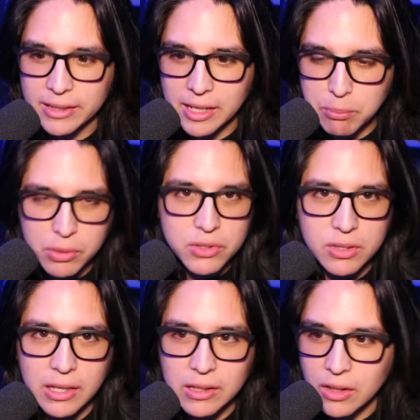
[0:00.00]
that he puts
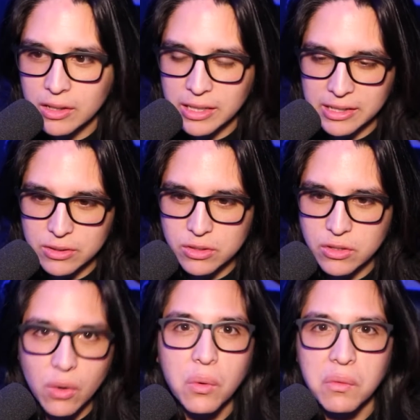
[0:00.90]
on, on like a
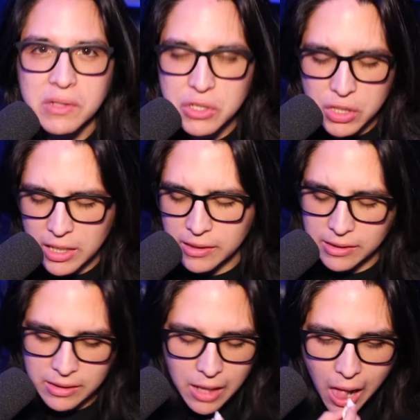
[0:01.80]
stove and shit. I
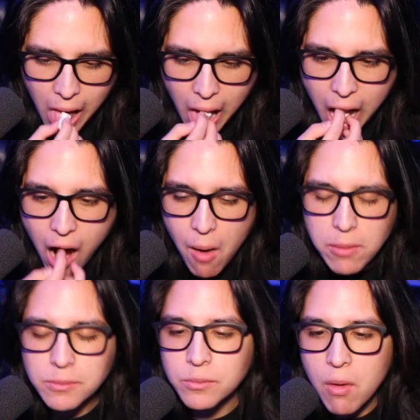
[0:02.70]
think.
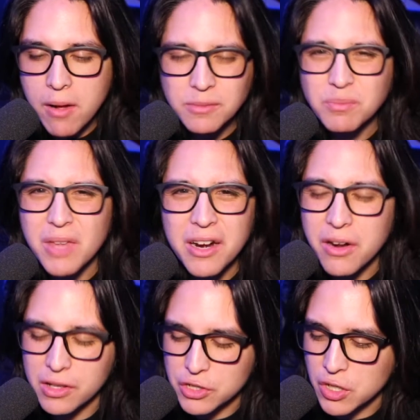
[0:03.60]
I don't
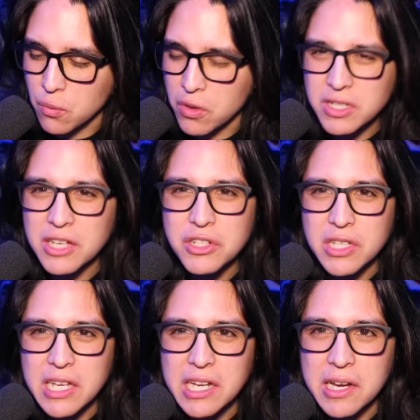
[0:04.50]
know how this shit works. I
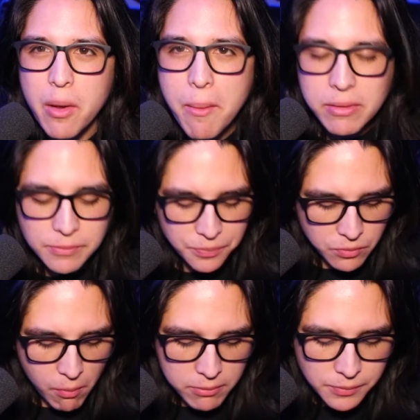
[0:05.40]
just eat it.
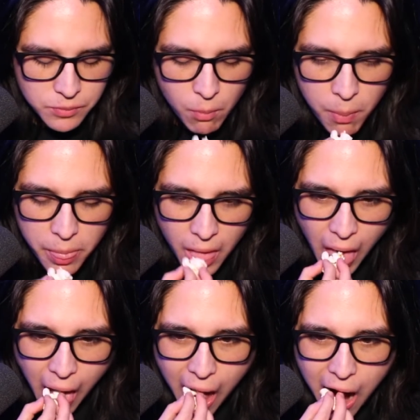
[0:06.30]
Mm.
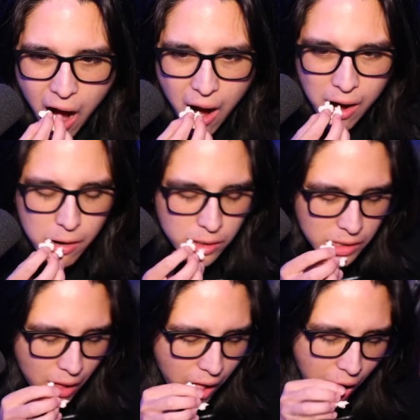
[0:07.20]

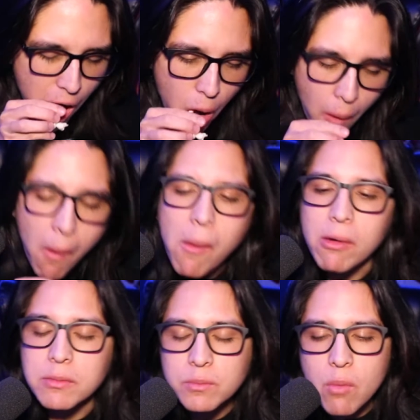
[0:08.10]
Oh, oh, oh.
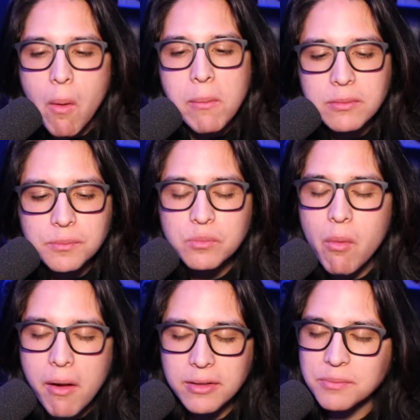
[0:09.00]

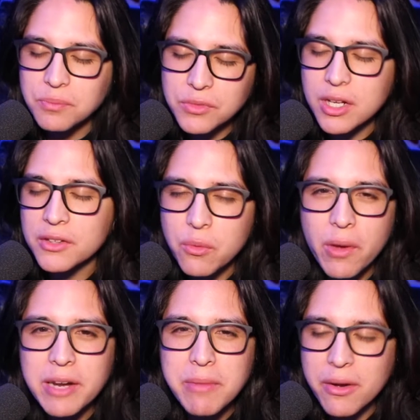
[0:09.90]
It's got the
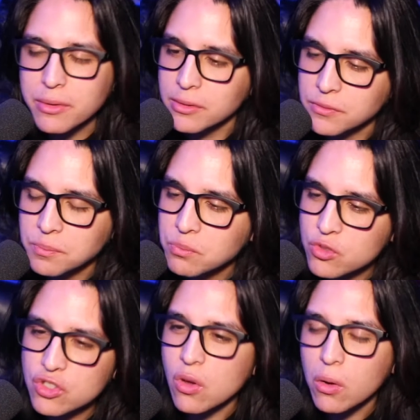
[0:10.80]
right amount of
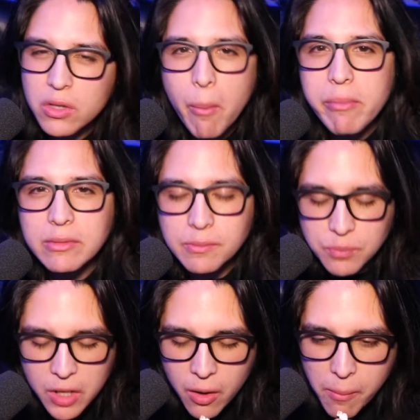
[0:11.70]
salt,
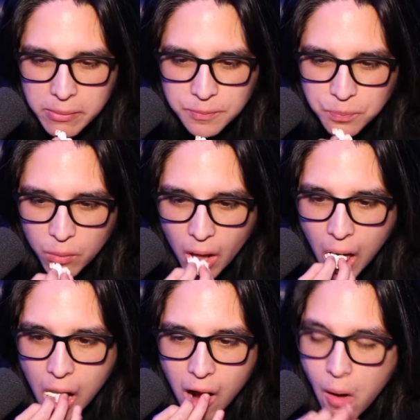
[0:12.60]
you know.
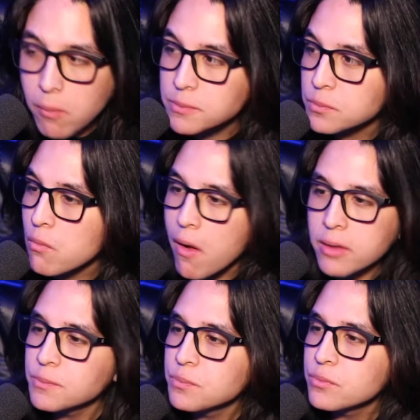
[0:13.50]
Oh,
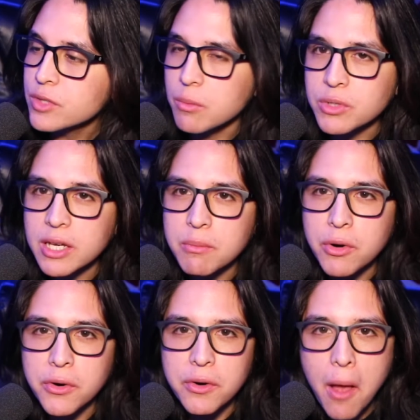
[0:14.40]
someone's getting
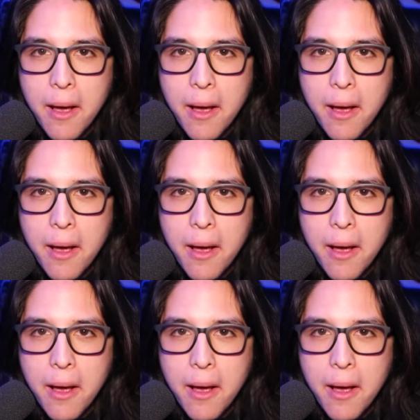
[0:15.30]
murdered